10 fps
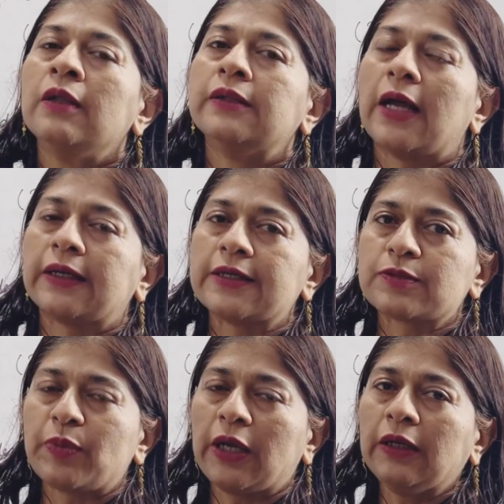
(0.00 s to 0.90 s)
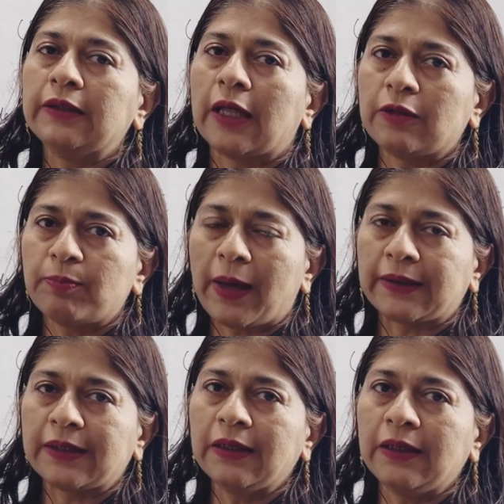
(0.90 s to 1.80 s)
that is being done by
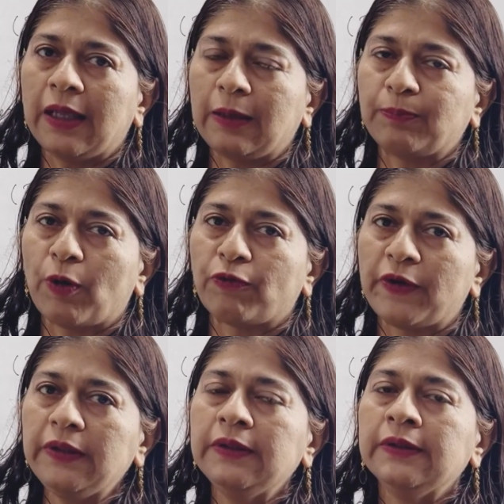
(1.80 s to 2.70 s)
the help of an